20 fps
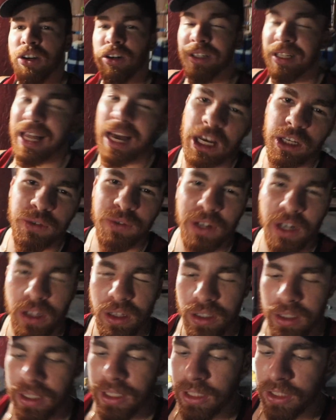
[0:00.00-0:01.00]
are last fit
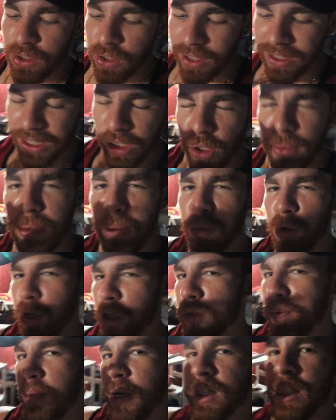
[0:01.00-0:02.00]
LEDs. They're a little bit more
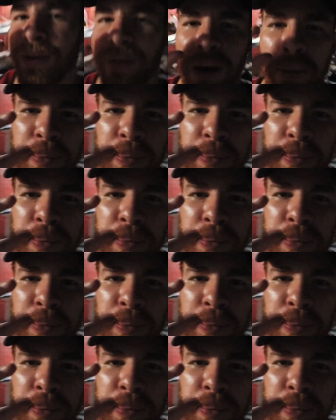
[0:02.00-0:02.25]
expensive. I